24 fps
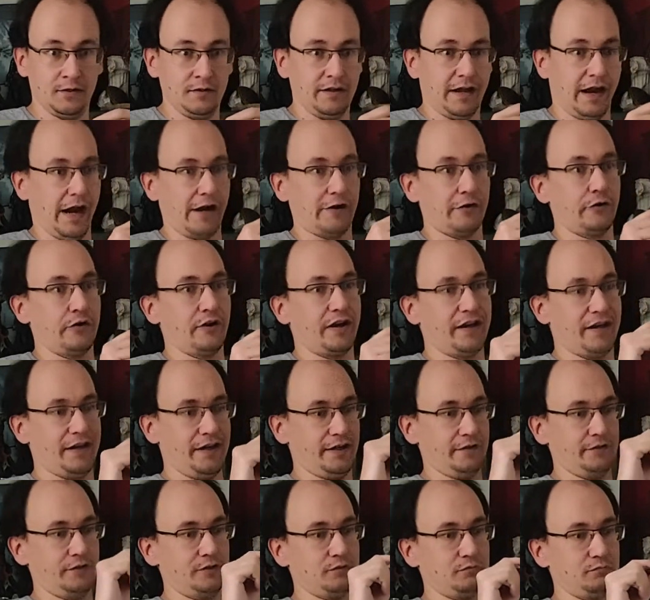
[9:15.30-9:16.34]

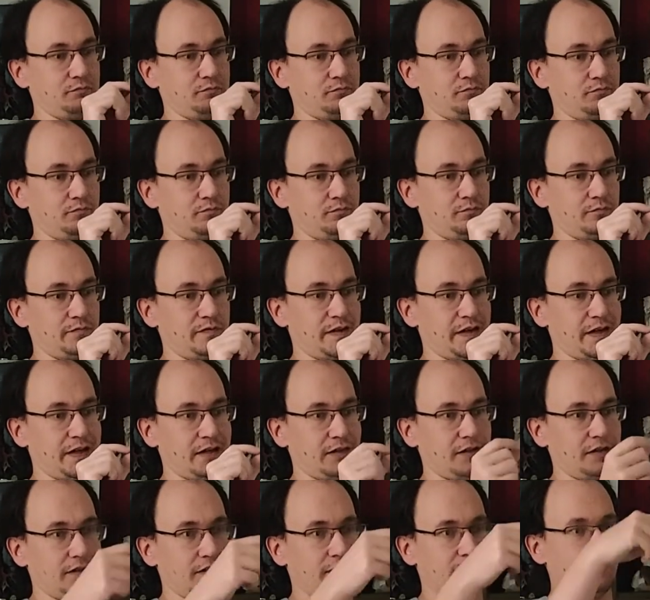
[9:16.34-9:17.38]
arrowhead
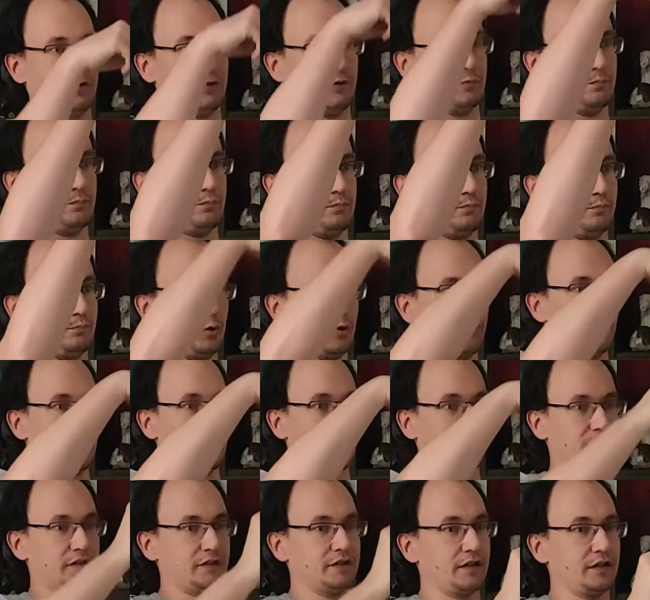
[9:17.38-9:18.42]
thing, and then you put it
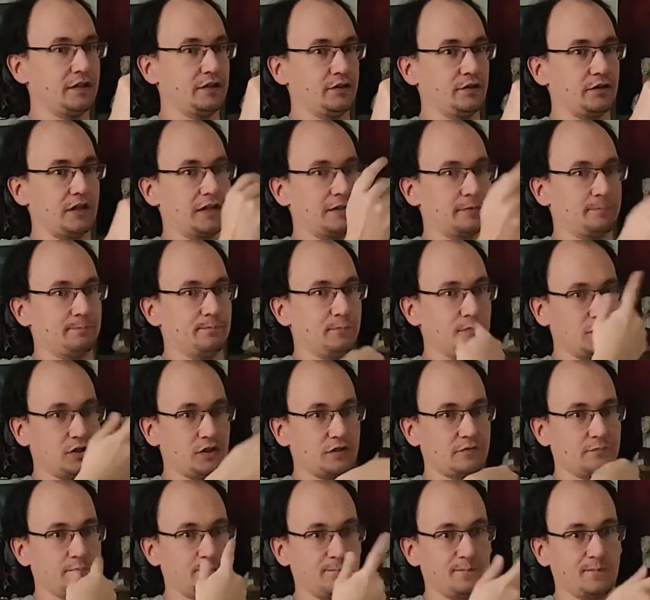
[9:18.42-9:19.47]
on, and then you like just
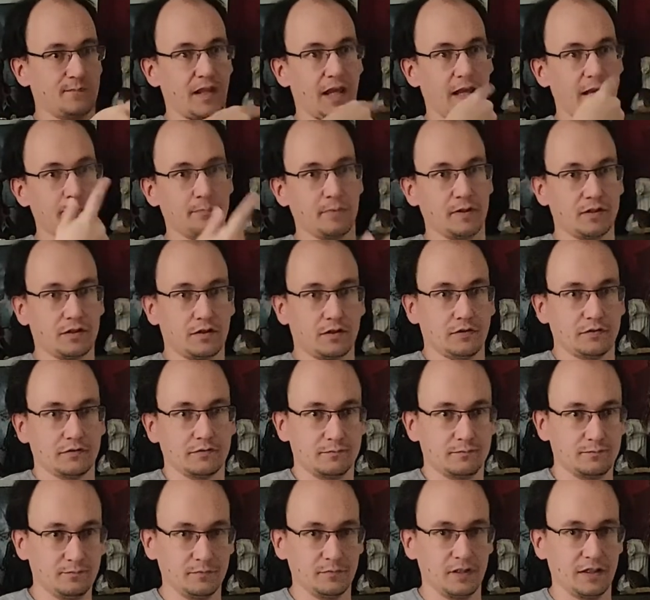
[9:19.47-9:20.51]
tape it on.
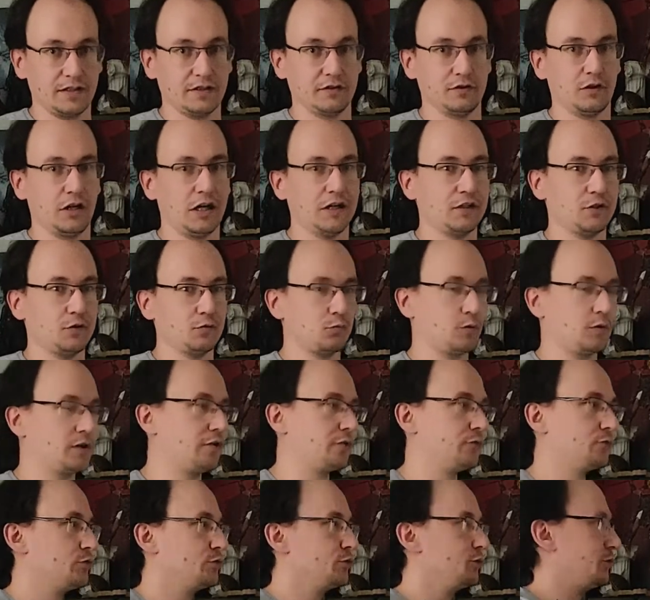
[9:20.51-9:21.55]
I don't want to
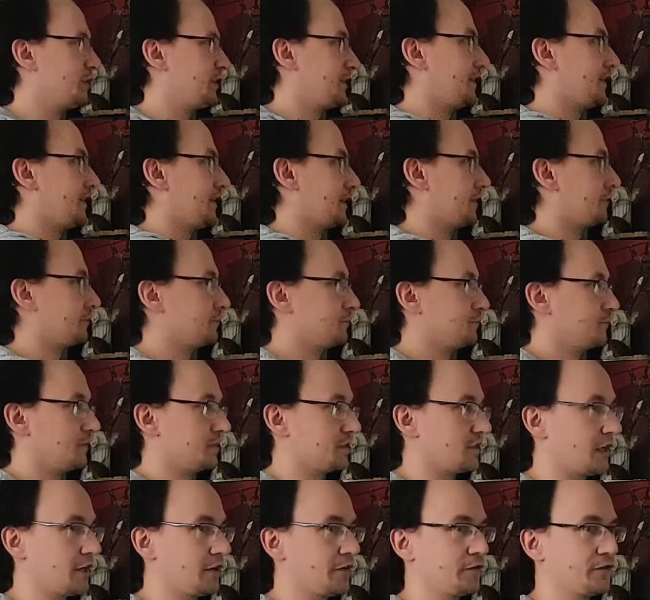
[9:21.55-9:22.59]
ruin the
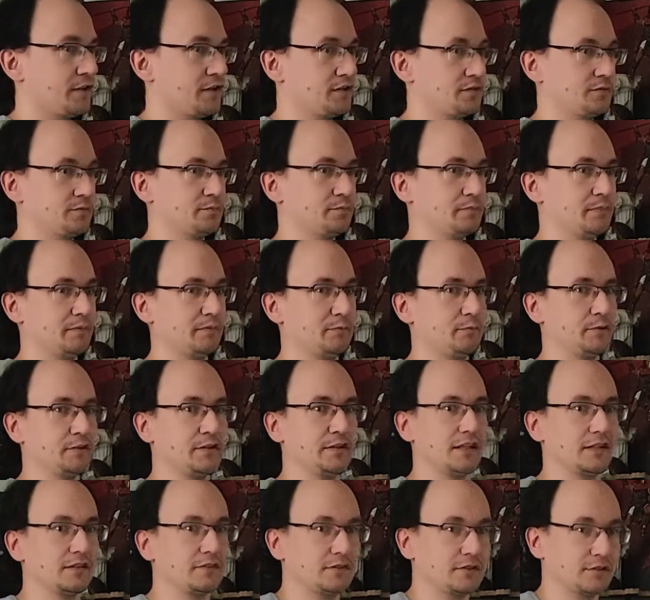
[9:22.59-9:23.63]
entire thing with
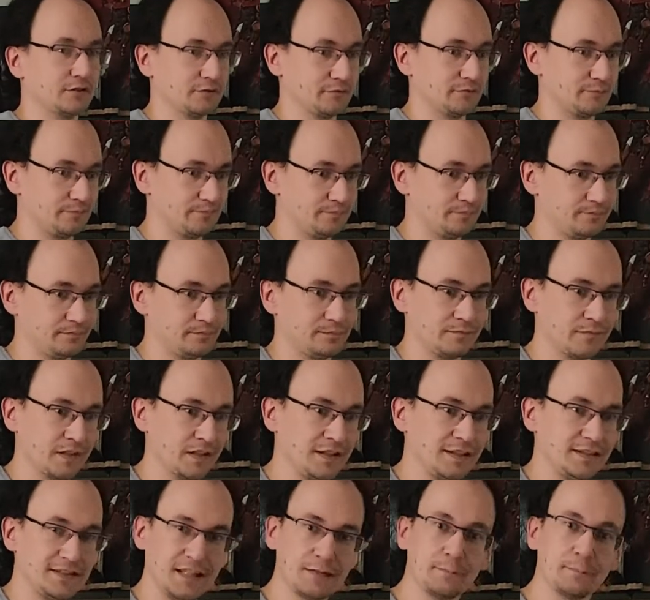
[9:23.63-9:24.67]
that, so
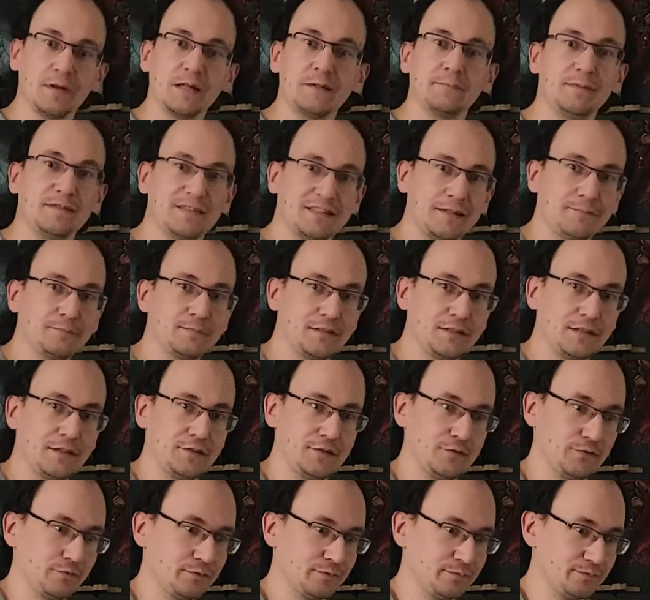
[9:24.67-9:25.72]
that might be something I
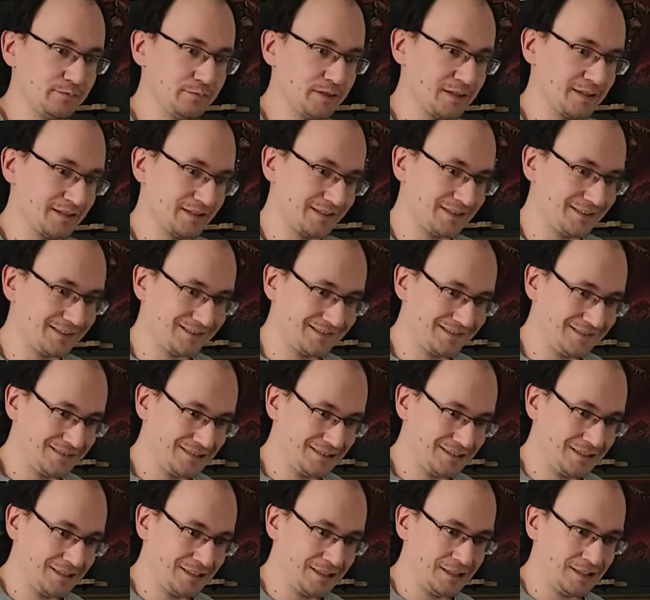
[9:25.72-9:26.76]
do, but
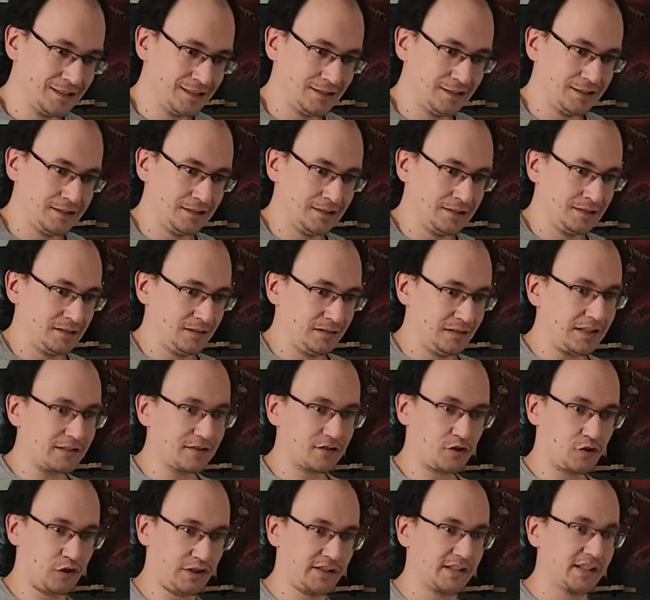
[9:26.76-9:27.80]
let's
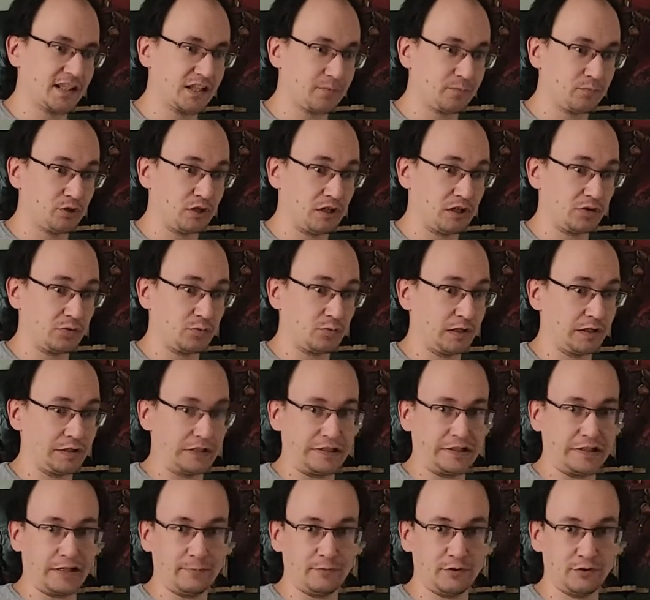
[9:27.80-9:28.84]
cross that bridge when it
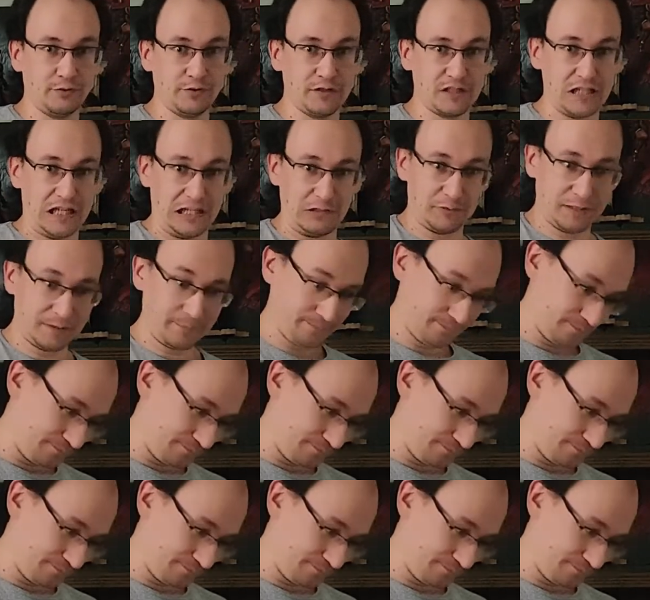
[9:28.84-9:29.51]
comes to it, shall we?